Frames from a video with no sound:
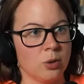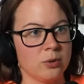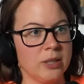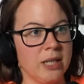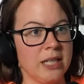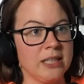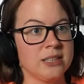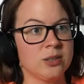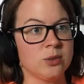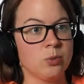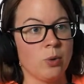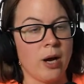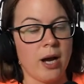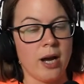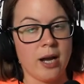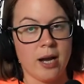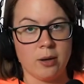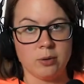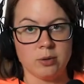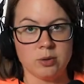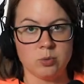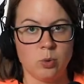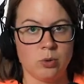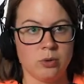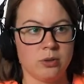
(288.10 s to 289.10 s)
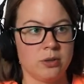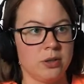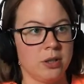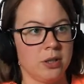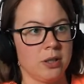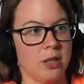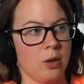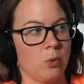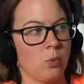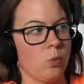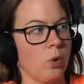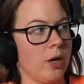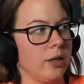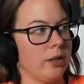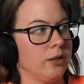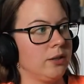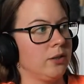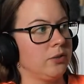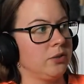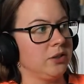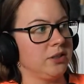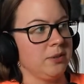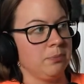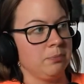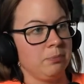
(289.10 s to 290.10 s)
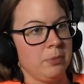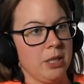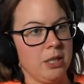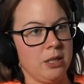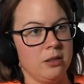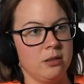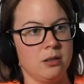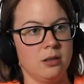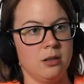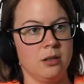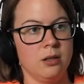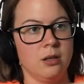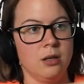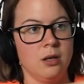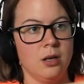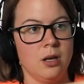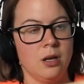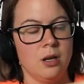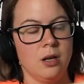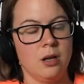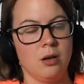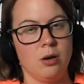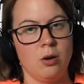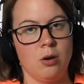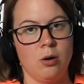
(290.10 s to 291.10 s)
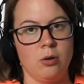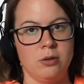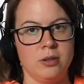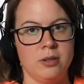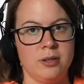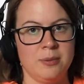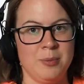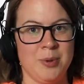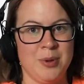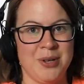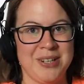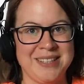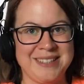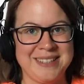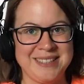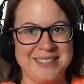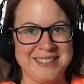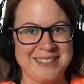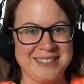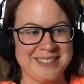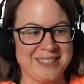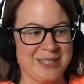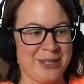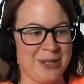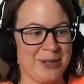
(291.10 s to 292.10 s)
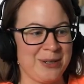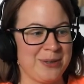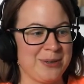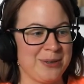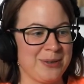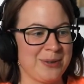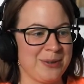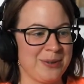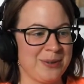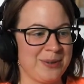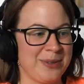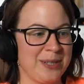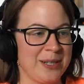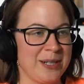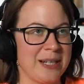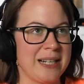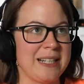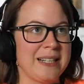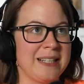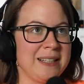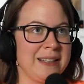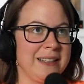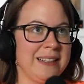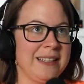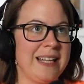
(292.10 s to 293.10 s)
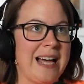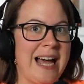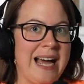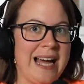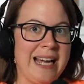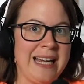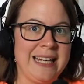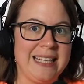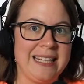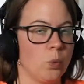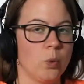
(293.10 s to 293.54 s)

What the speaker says: that's why I was wondering like why there is a meter on the monitor. So you can align